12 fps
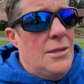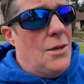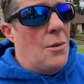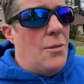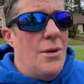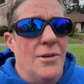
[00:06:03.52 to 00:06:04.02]

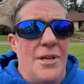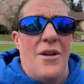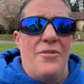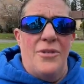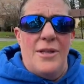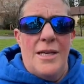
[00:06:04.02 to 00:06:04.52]
So you're
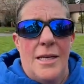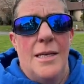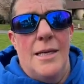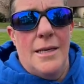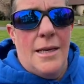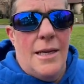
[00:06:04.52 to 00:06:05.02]
definitely
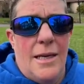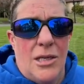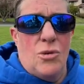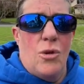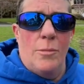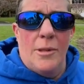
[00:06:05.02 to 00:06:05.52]
in an
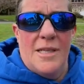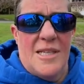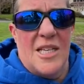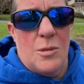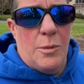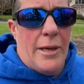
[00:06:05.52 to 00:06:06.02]
extremely
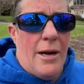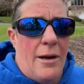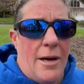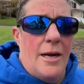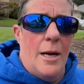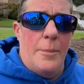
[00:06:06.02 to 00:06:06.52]
accessible
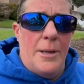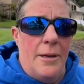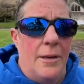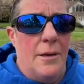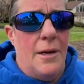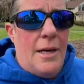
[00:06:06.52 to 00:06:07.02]
area up
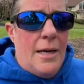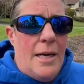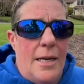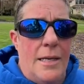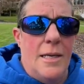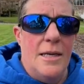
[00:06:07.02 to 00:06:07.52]
here
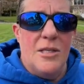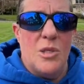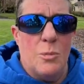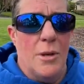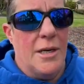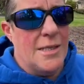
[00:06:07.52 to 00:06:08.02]
in Hidden
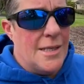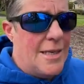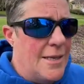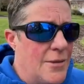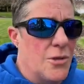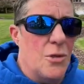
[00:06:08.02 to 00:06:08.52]
Springs.
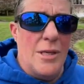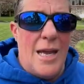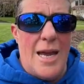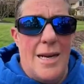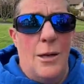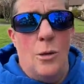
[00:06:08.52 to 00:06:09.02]
Again, there's only
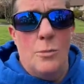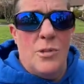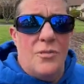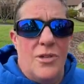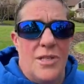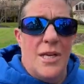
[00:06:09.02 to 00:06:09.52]
8 homes
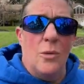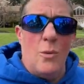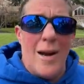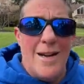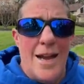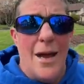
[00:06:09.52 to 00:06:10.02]
for sale
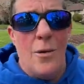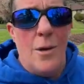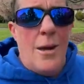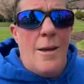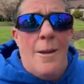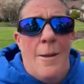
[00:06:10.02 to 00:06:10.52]
right now.
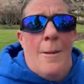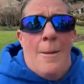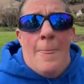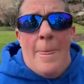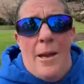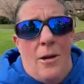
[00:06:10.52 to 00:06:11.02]

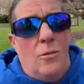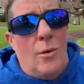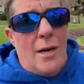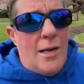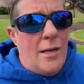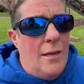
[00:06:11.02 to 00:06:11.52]
They are
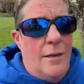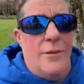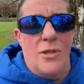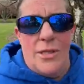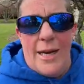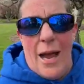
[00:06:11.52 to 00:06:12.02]
running,
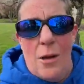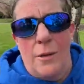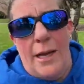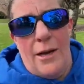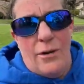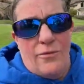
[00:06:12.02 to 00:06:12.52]
there's an
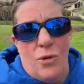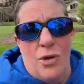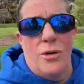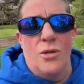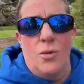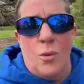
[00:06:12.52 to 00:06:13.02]
outlier at
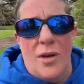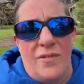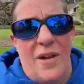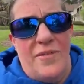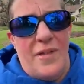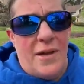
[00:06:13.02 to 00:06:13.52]

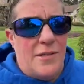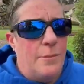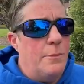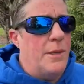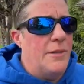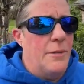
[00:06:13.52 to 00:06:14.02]

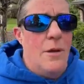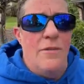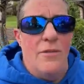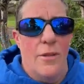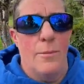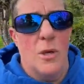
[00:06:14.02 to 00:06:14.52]
$425,000, but
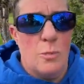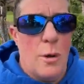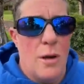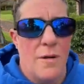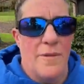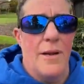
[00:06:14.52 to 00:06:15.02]
for the most
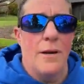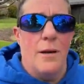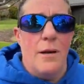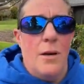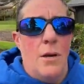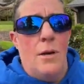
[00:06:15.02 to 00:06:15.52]
part, they're
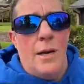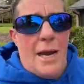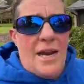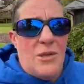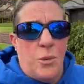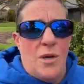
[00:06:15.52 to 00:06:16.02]

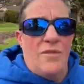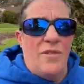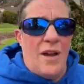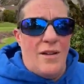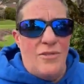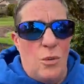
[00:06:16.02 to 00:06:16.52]

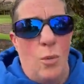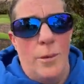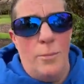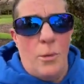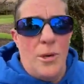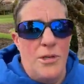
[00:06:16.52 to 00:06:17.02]
$825 to
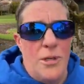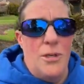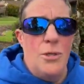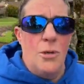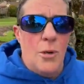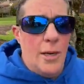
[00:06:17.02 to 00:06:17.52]

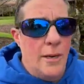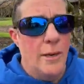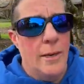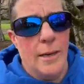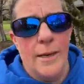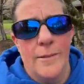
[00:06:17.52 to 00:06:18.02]

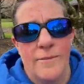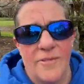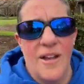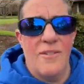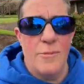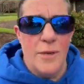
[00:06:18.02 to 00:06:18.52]

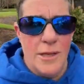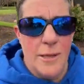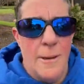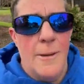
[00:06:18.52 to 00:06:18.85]
$1.25 million.